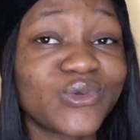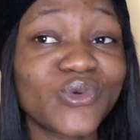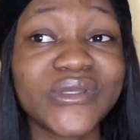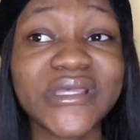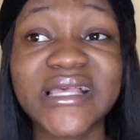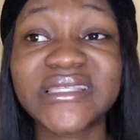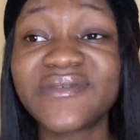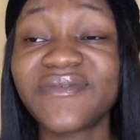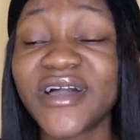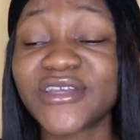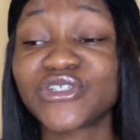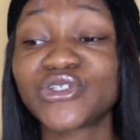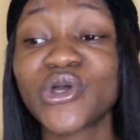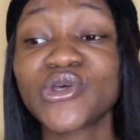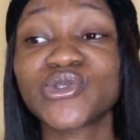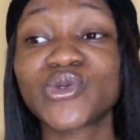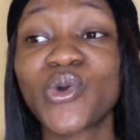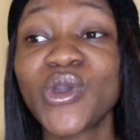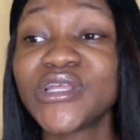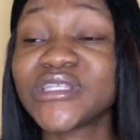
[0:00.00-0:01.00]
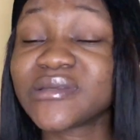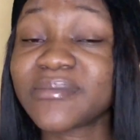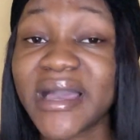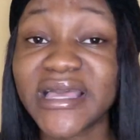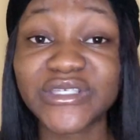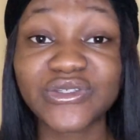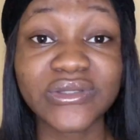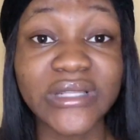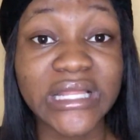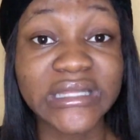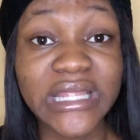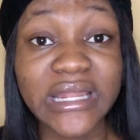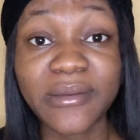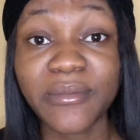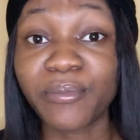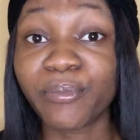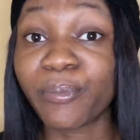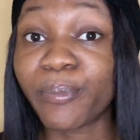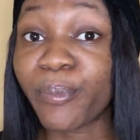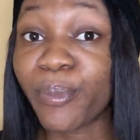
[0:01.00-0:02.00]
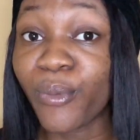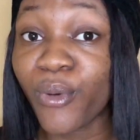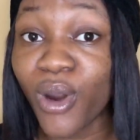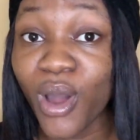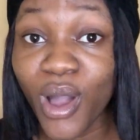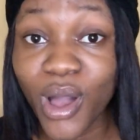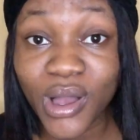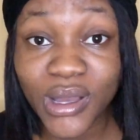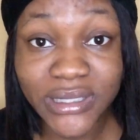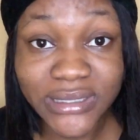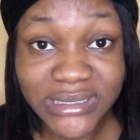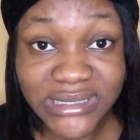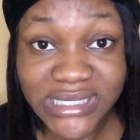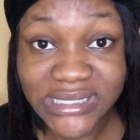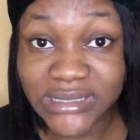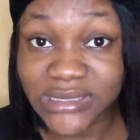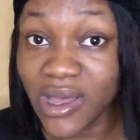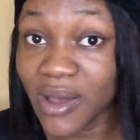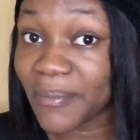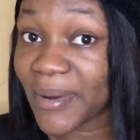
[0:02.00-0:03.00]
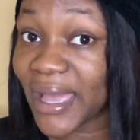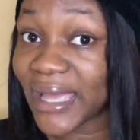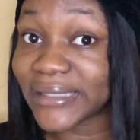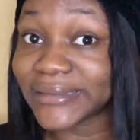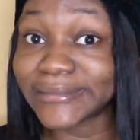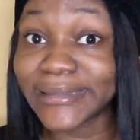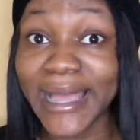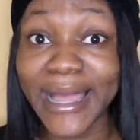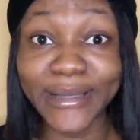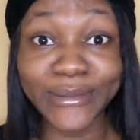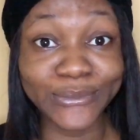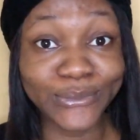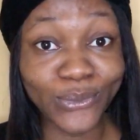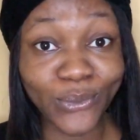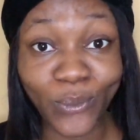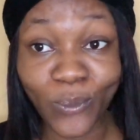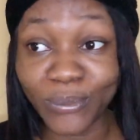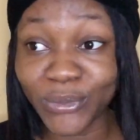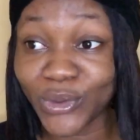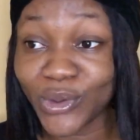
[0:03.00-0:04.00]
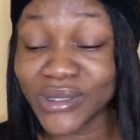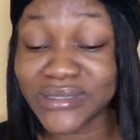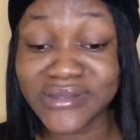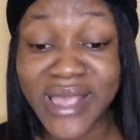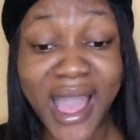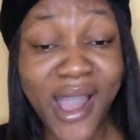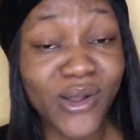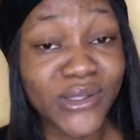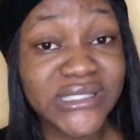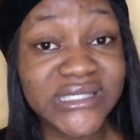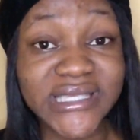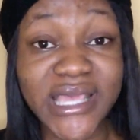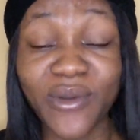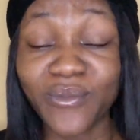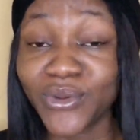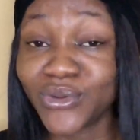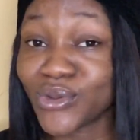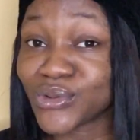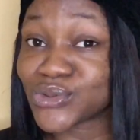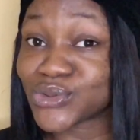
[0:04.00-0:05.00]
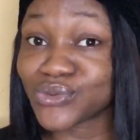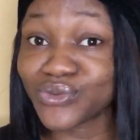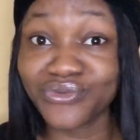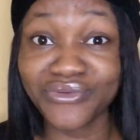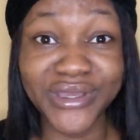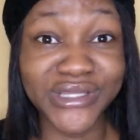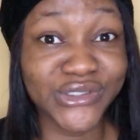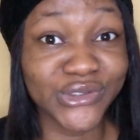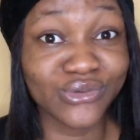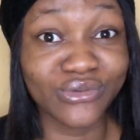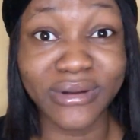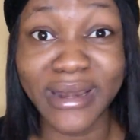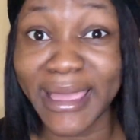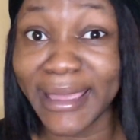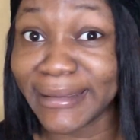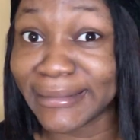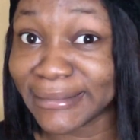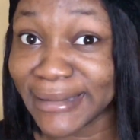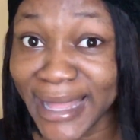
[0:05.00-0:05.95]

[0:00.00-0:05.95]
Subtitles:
was as if I should just go into my screen and tell him, bros, it's not by that though, because out here, we know to rate you like